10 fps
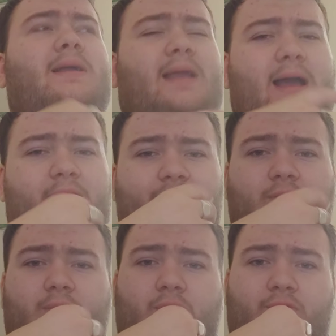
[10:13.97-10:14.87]
kind of
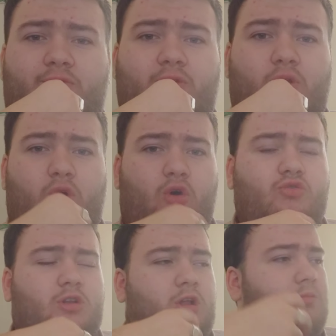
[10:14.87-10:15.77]
some more
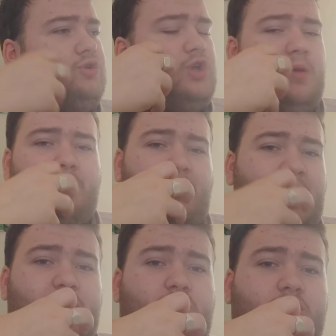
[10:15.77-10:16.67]
floral, almost
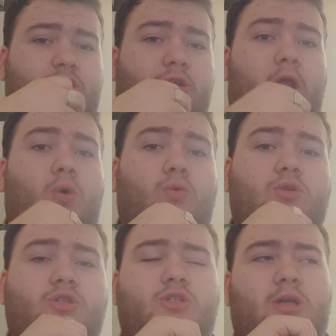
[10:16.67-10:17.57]
herbaceous
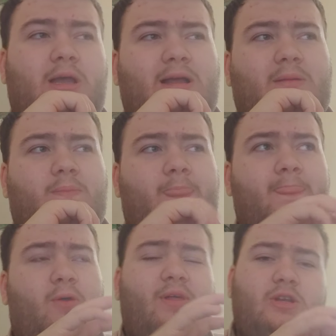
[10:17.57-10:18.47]
notes.
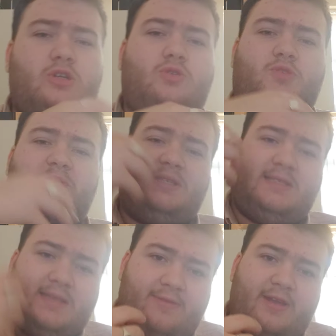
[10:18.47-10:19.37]
Nothing too
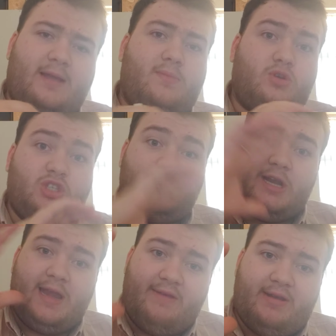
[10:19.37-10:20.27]
specific, more
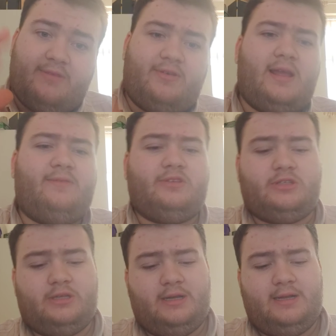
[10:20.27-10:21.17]
generic
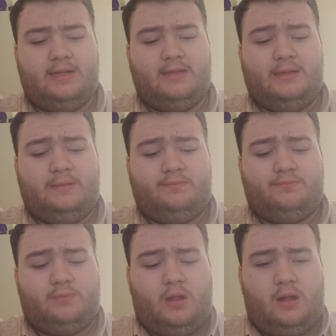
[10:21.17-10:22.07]
flavours.
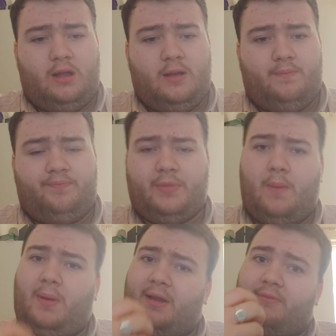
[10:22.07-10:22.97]

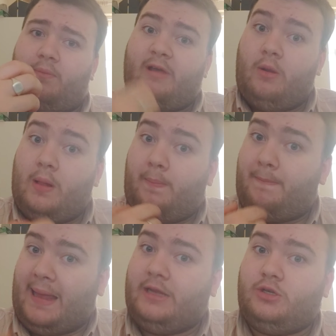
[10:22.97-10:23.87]
But it's very well
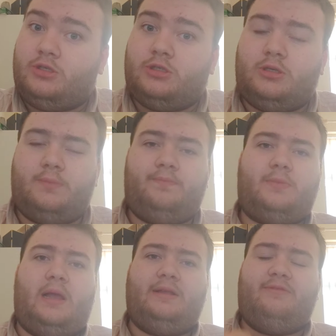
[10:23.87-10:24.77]
balanced.
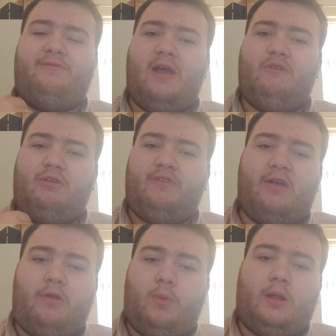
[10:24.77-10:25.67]
It's very,
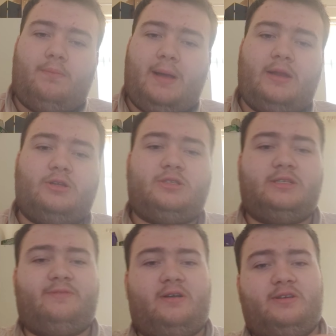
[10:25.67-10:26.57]
very well balanced
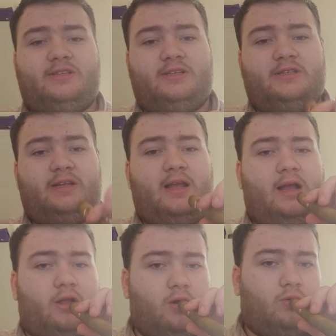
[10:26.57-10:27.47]
as far as the
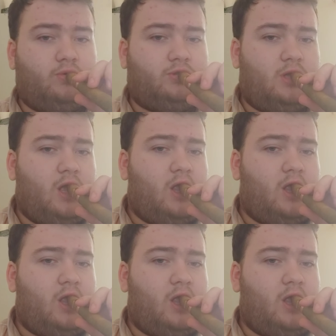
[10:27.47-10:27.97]
cigar goes.